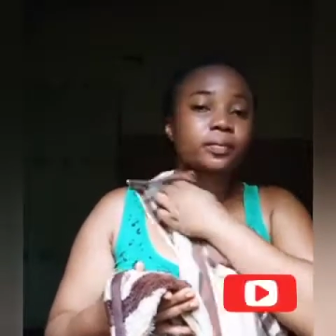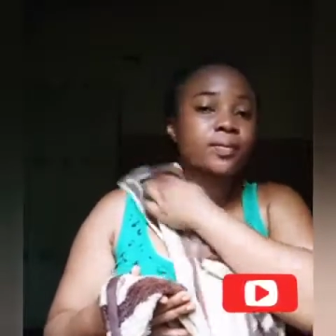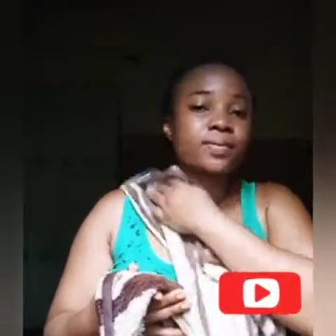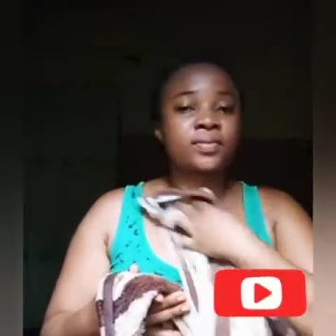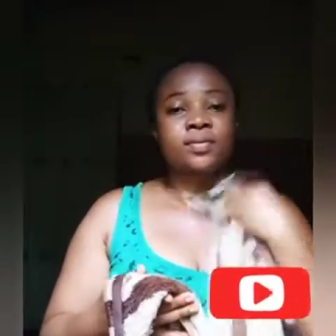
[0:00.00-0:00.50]

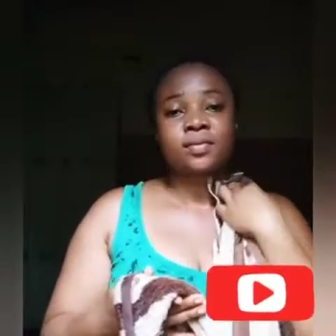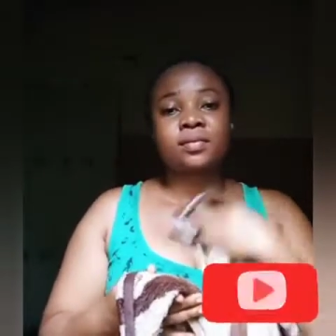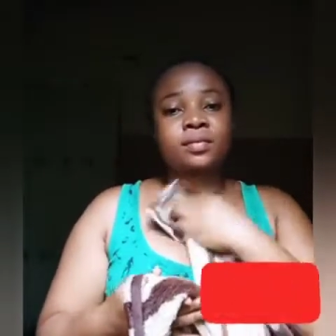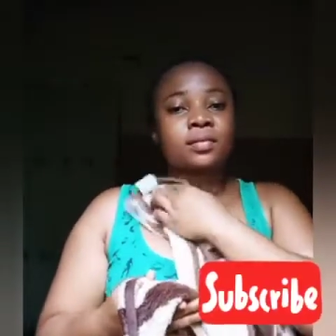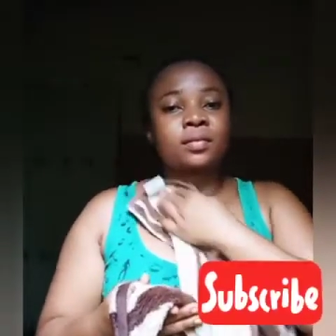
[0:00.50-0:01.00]
and then
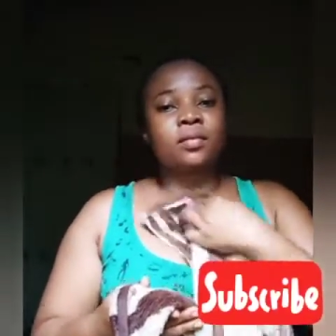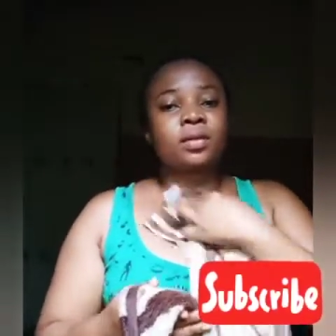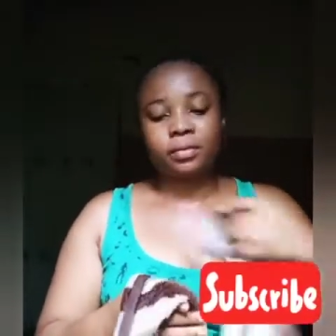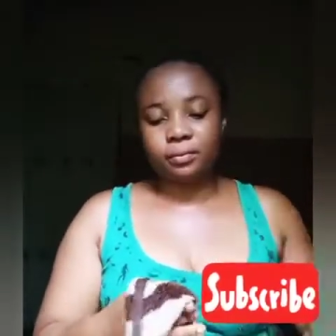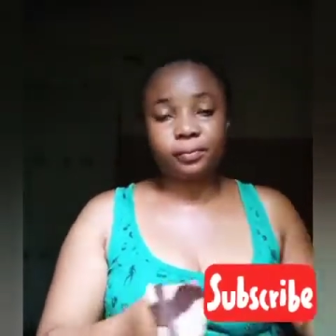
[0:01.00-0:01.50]

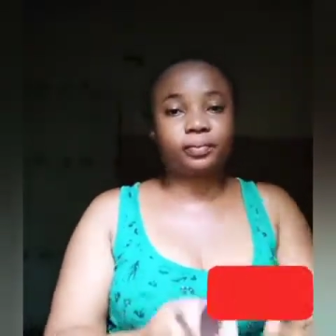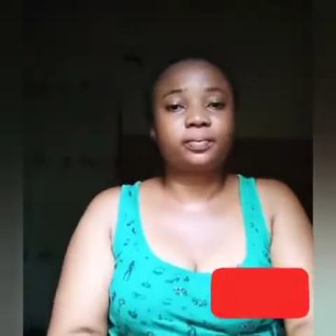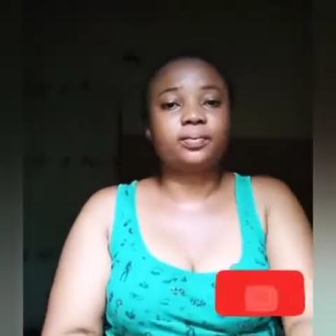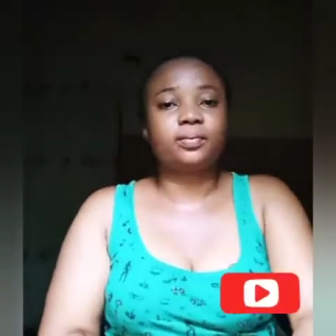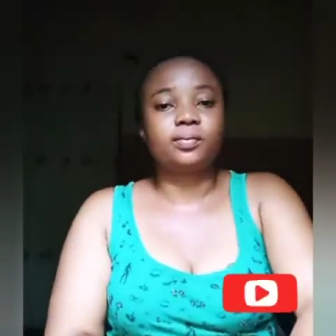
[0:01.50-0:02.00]

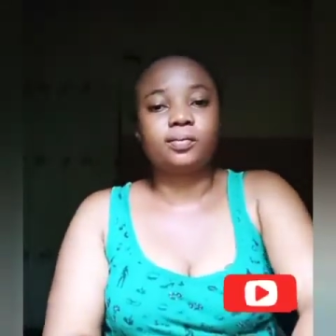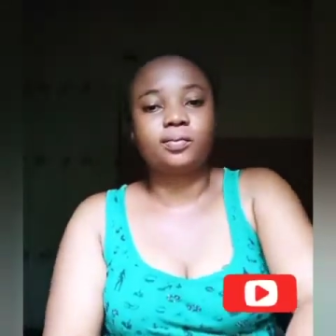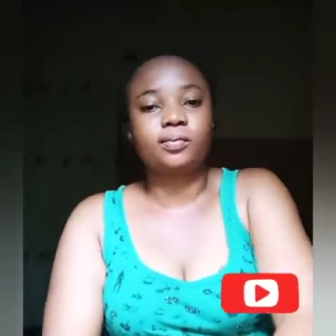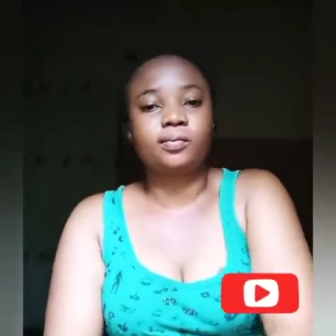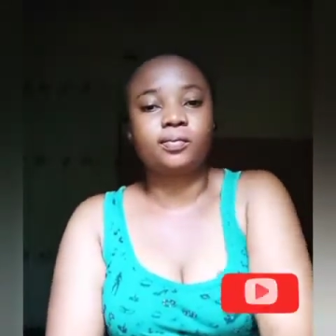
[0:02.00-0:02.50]
um
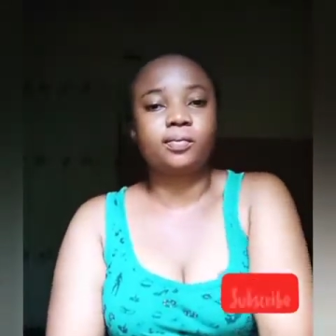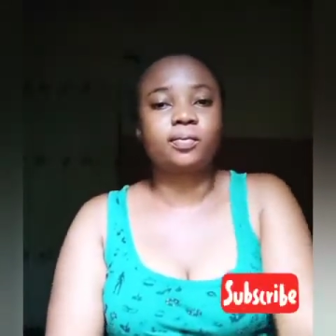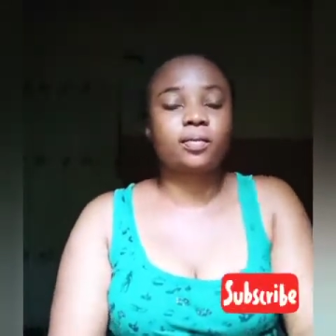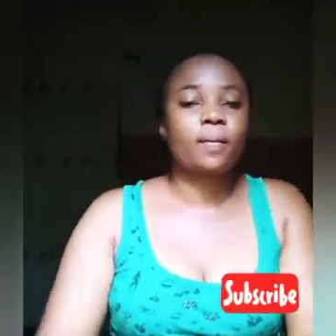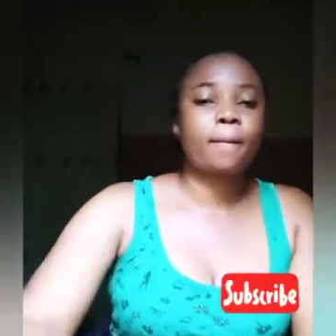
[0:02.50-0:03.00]

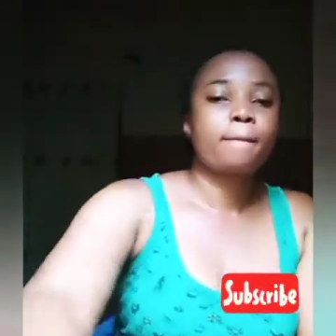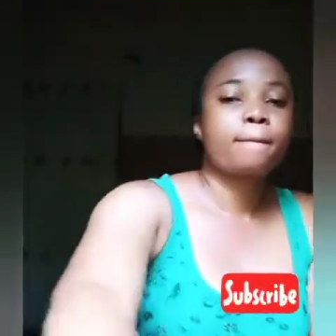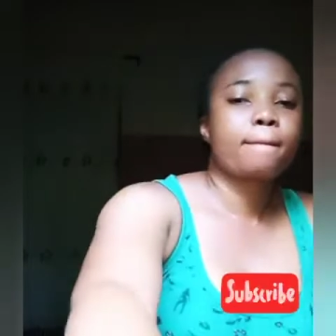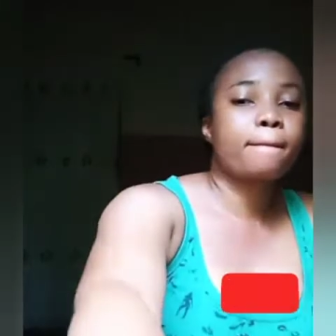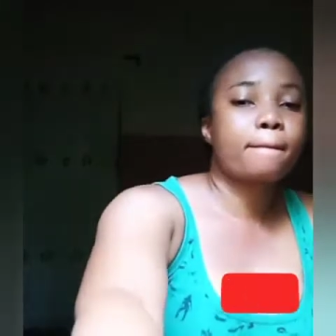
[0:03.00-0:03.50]
apply
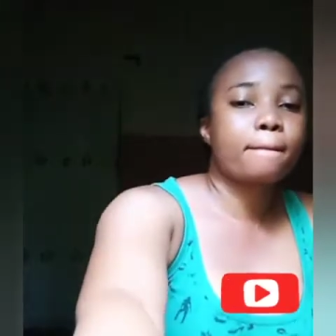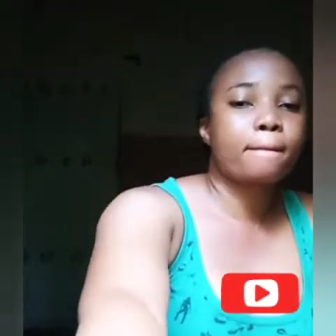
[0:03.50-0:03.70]
my